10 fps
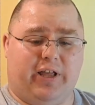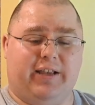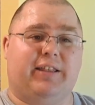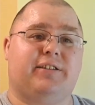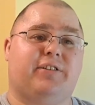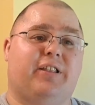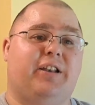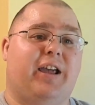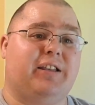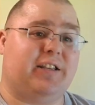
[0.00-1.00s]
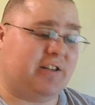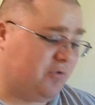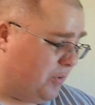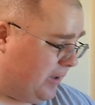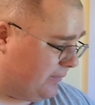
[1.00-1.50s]
like this at the
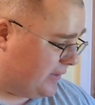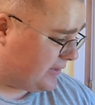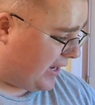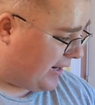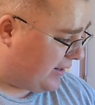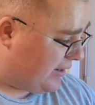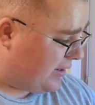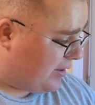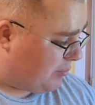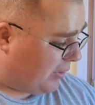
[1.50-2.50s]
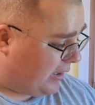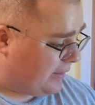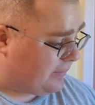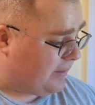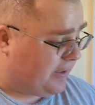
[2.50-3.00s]
1912 design.
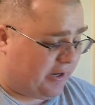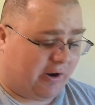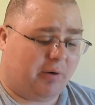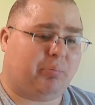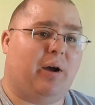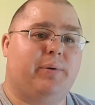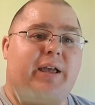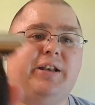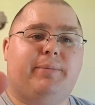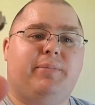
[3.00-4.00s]
But no, I'll probably end